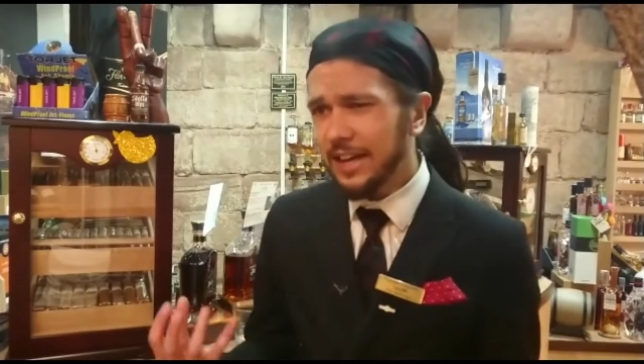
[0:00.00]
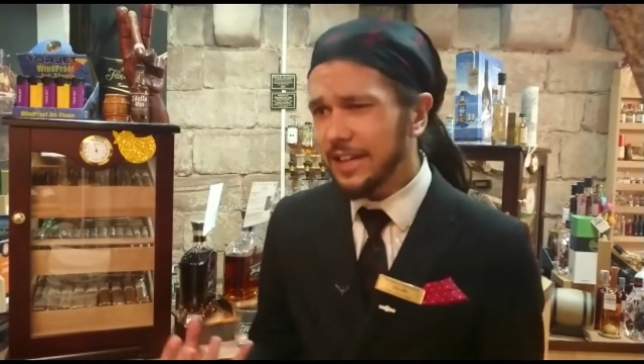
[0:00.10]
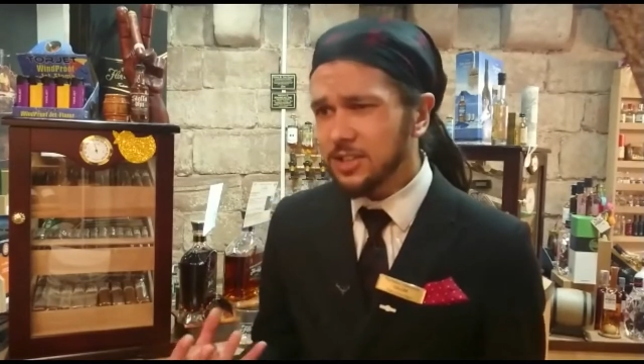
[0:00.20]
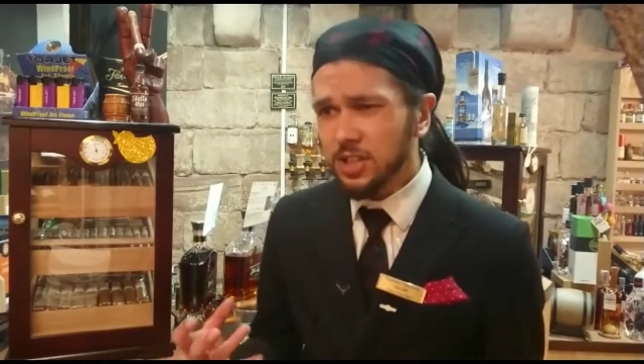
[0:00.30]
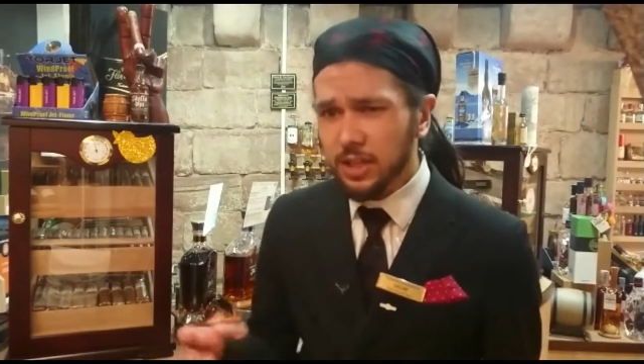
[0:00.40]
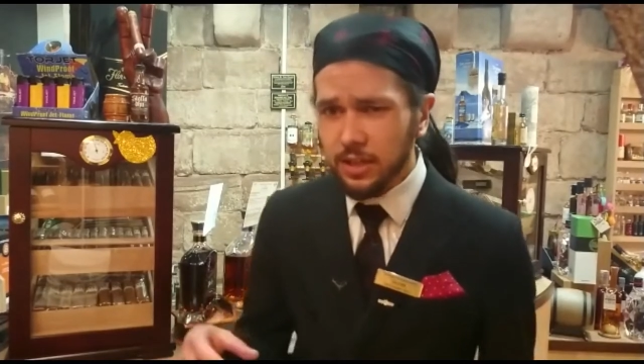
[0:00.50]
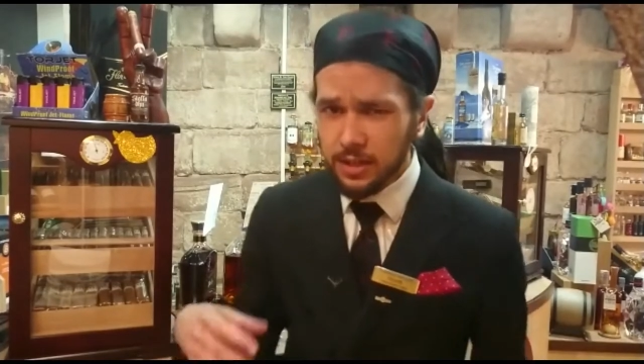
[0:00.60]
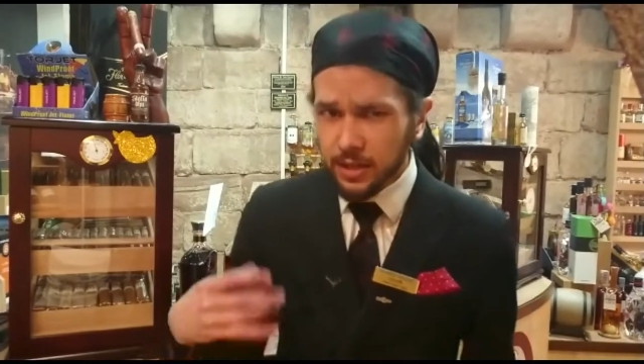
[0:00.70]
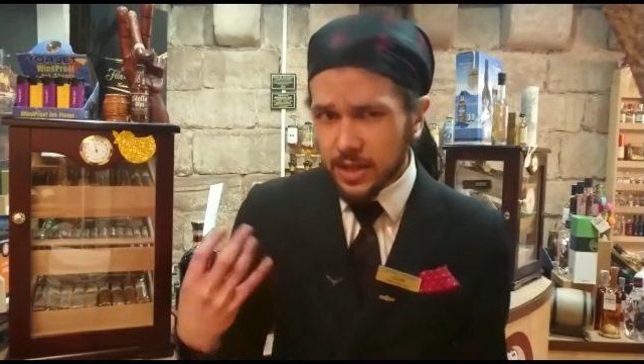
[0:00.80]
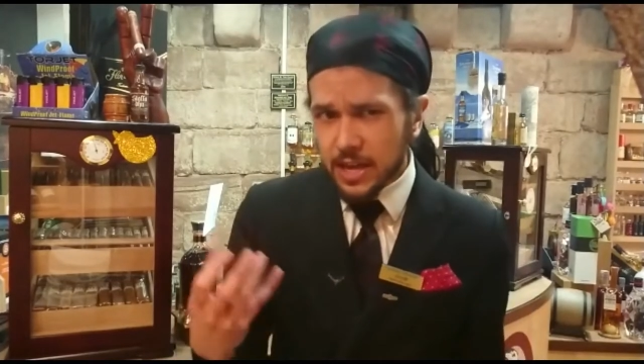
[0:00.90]
in that
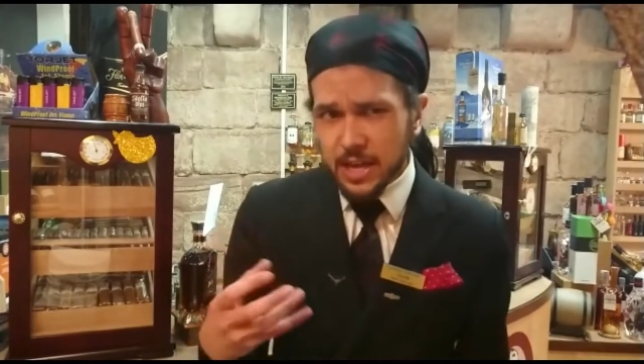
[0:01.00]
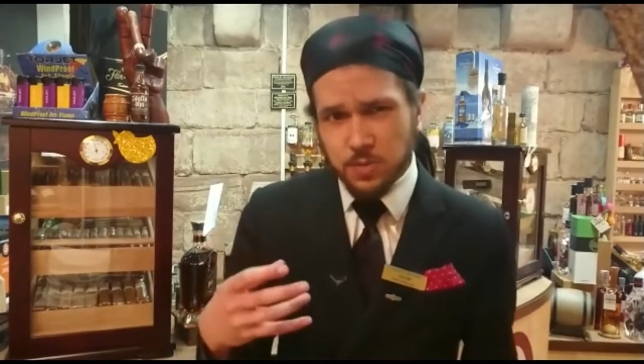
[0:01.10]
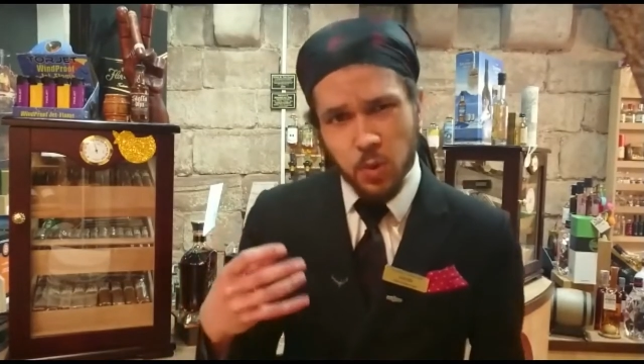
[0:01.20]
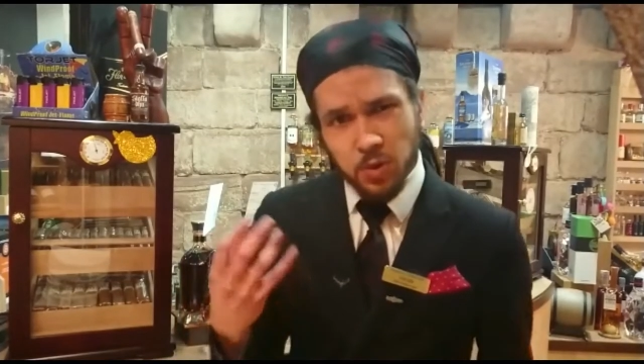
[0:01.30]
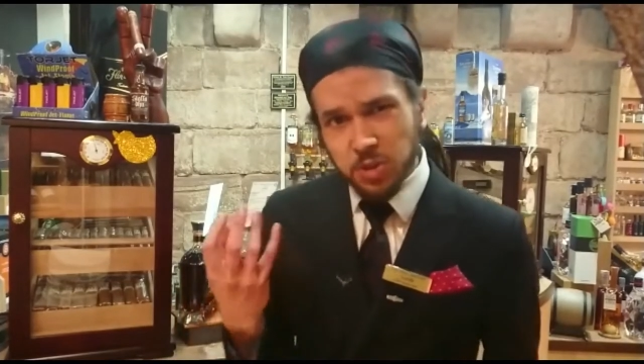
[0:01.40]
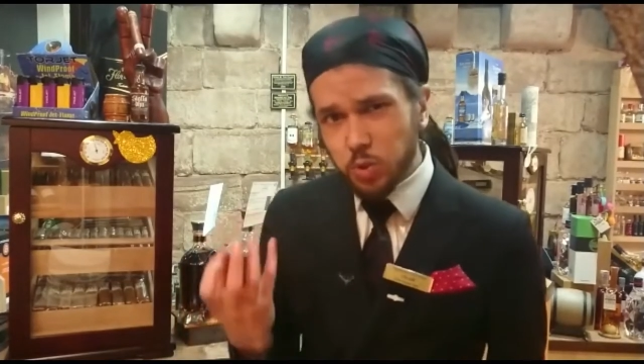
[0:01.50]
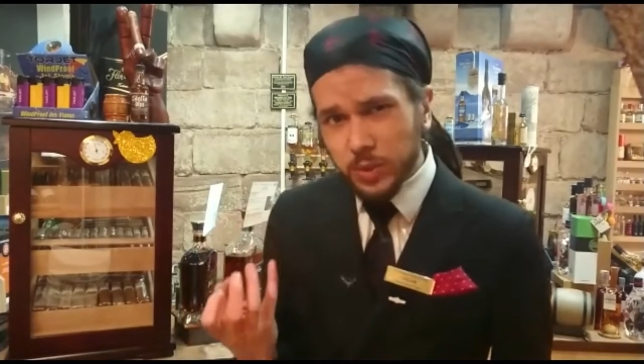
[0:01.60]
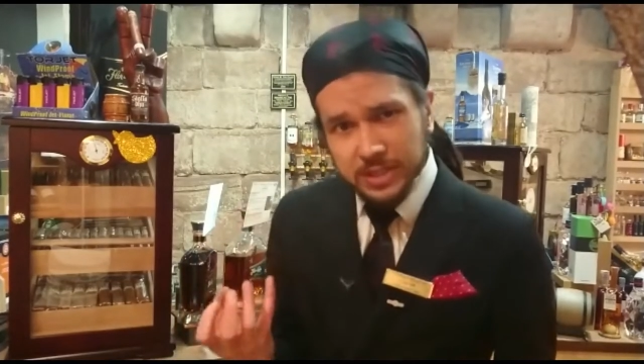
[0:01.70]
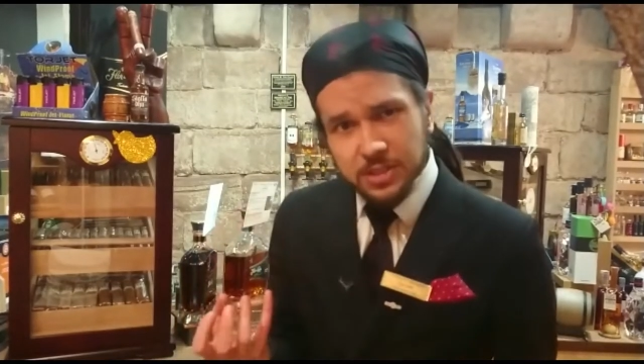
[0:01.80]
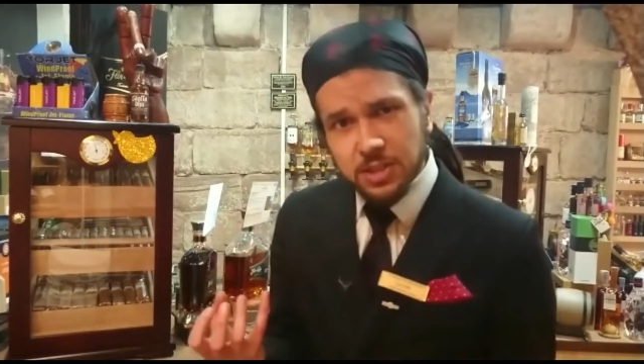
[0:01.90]
it's more on the
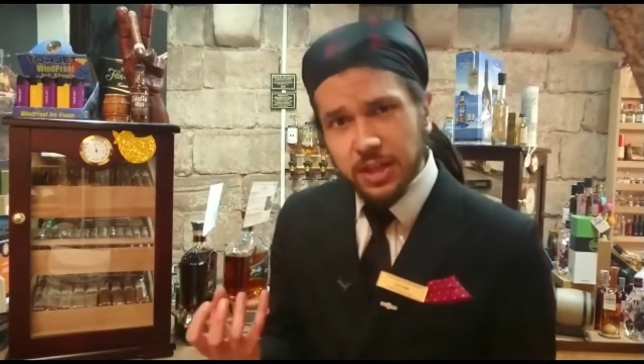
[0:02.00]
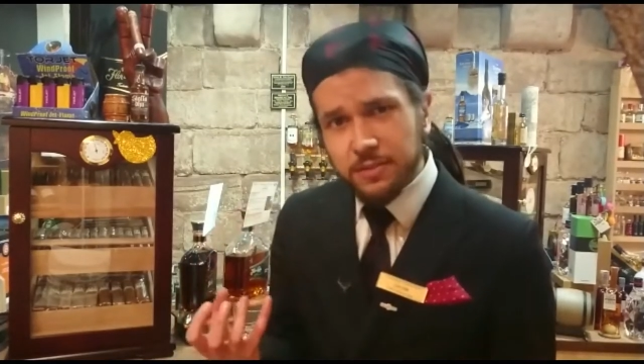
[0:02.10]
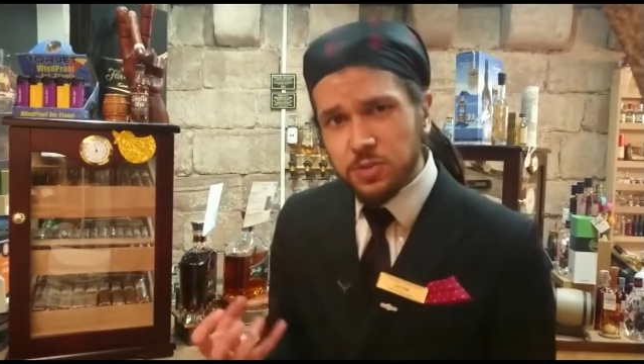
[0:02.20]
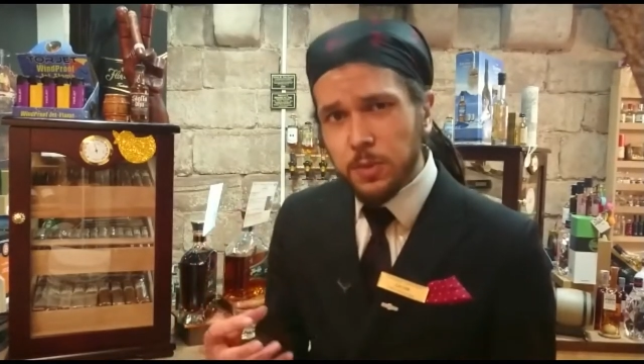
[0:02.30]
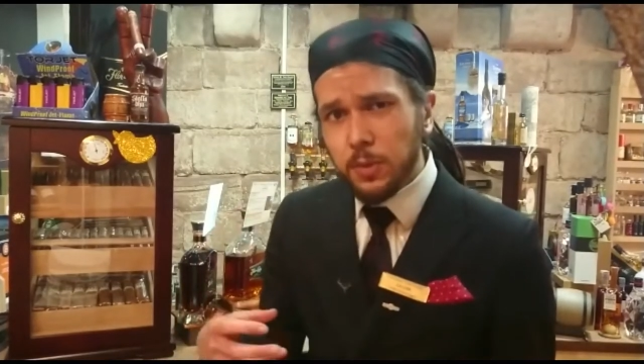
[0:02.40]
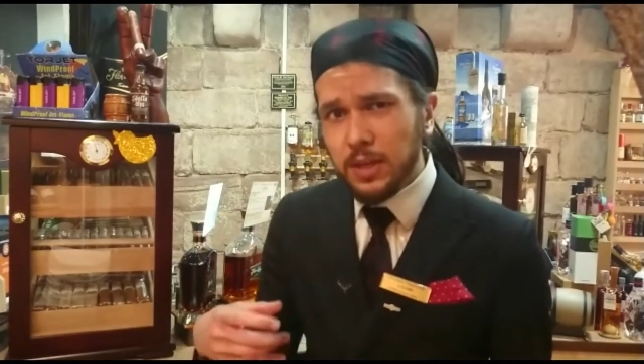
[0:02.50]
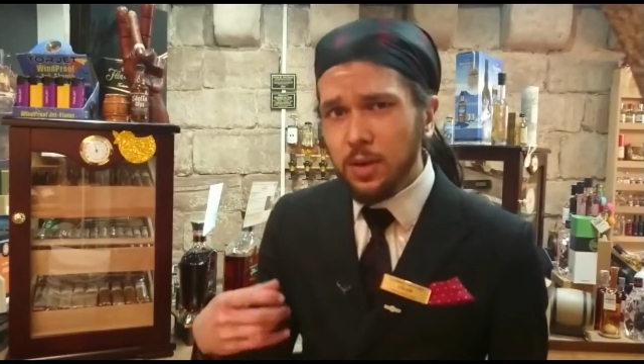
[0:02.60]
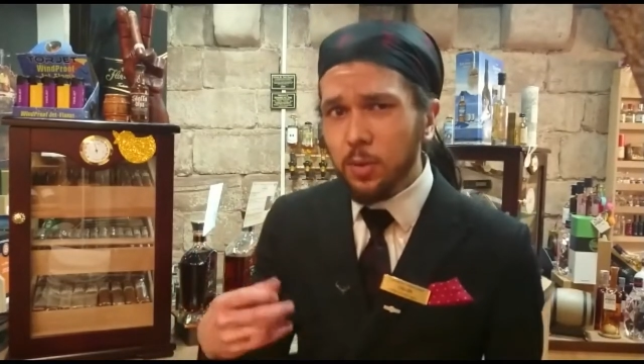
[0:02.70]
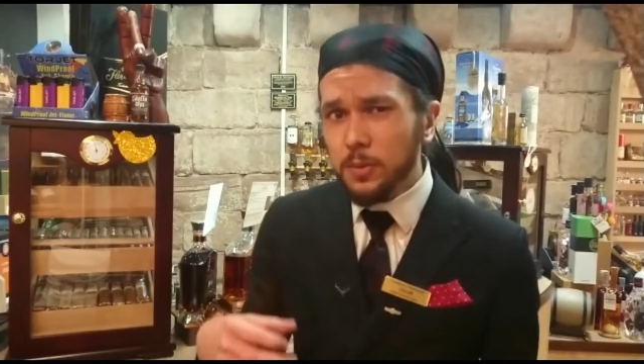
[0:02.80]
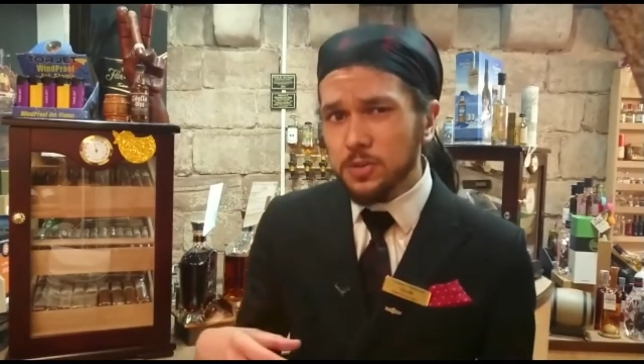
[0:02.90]
sweeter side of
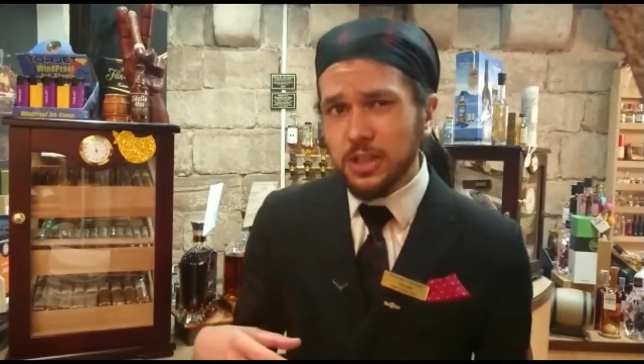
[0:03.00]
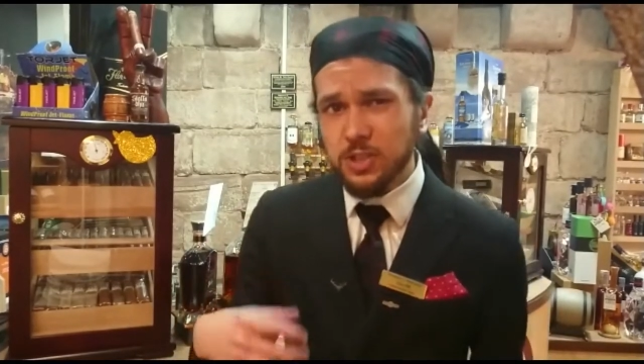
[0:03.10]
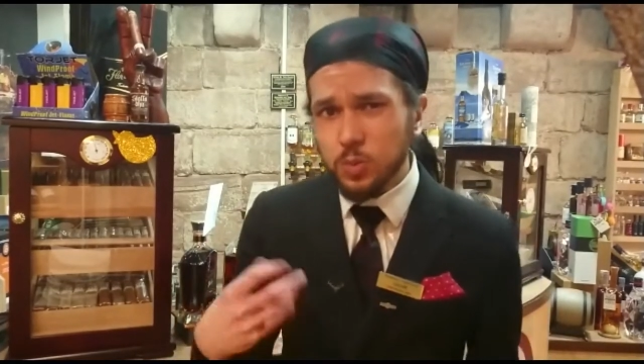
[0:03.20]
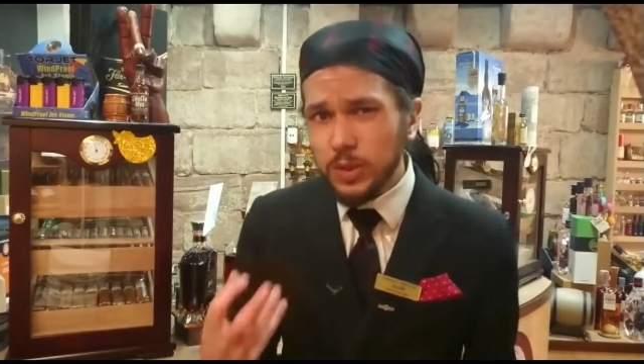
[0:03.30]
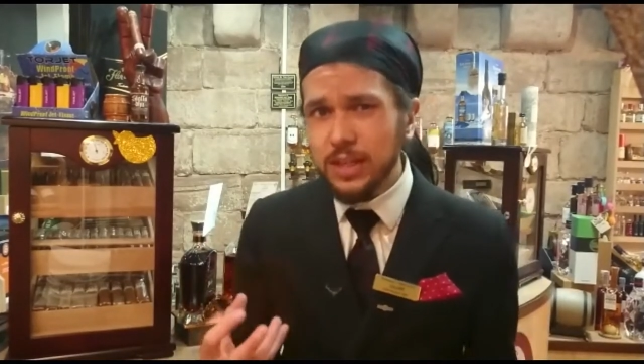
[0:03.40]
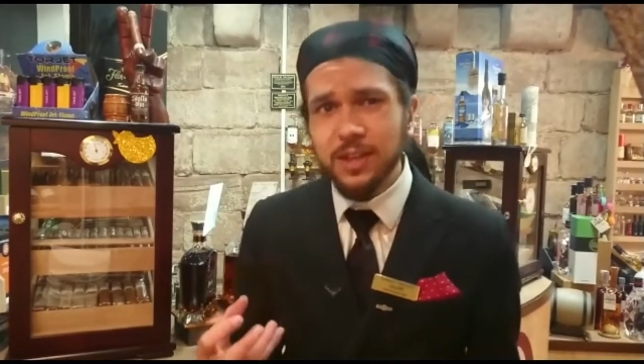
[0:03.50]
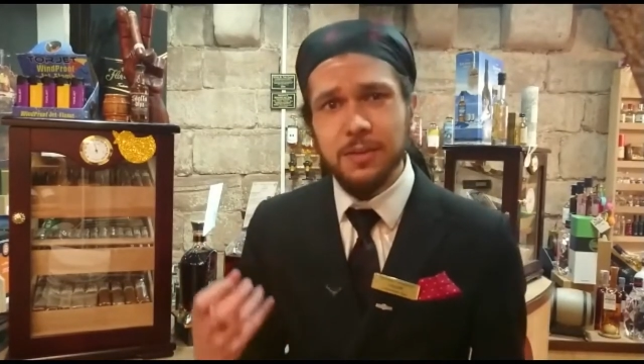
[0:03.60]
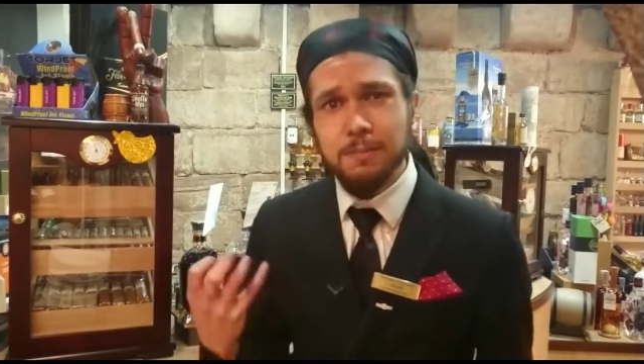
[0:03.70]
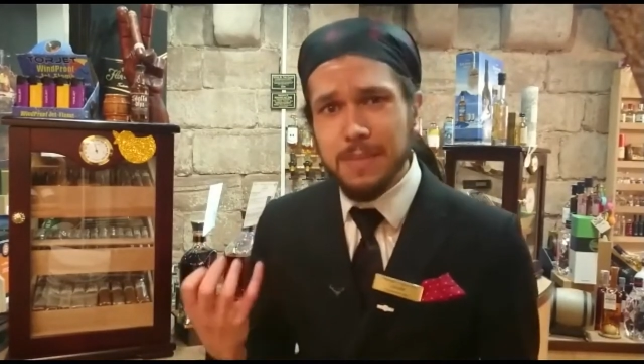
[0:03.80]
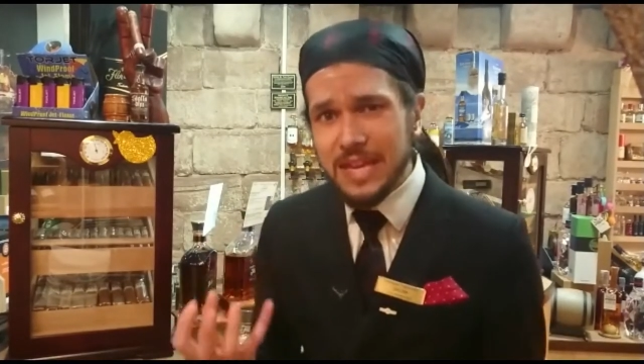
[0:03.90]
smoky, almost like sweet
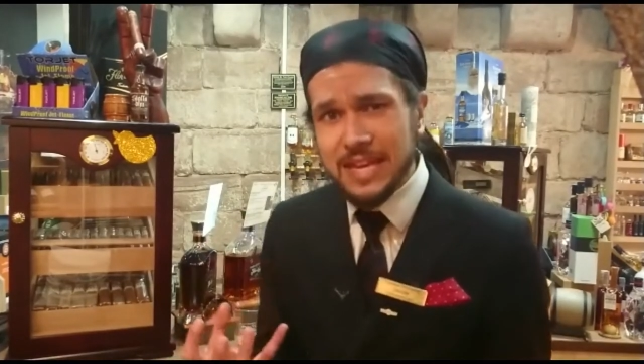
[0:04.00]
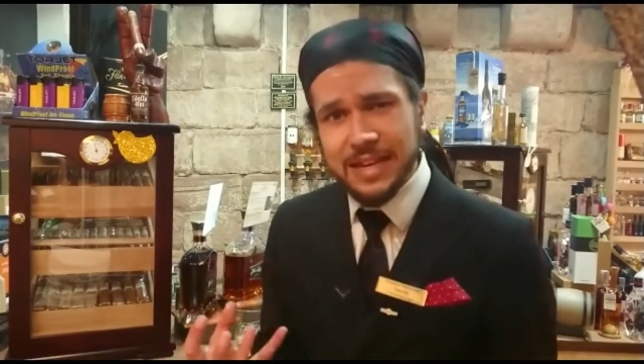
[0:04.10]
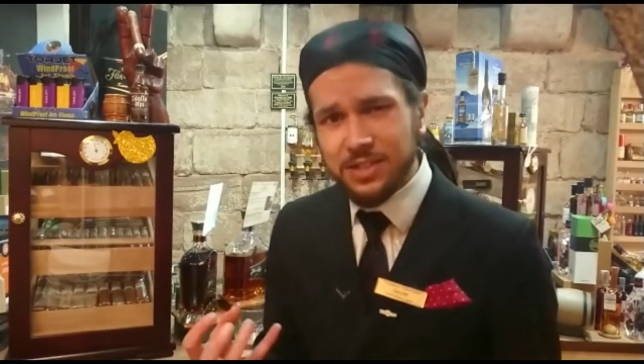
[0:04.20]
cured meat,